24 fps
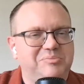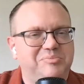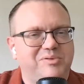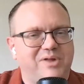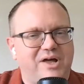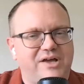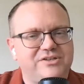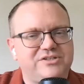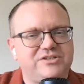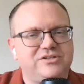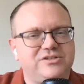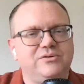
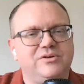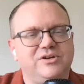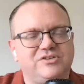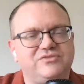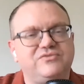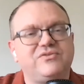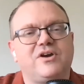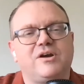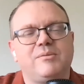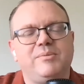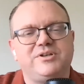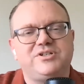Plus, who has
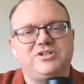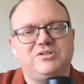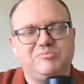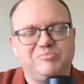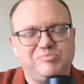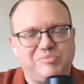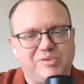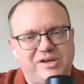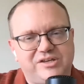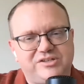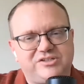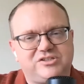very much
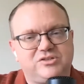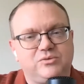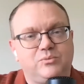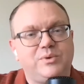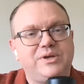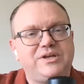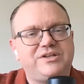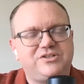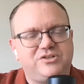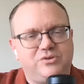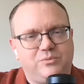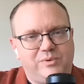embraced the
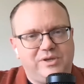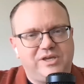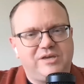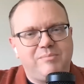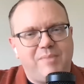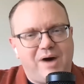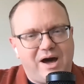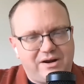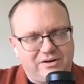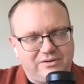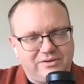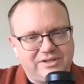week to week
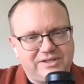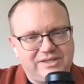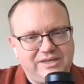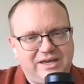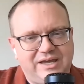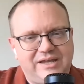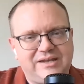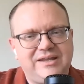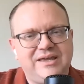model again.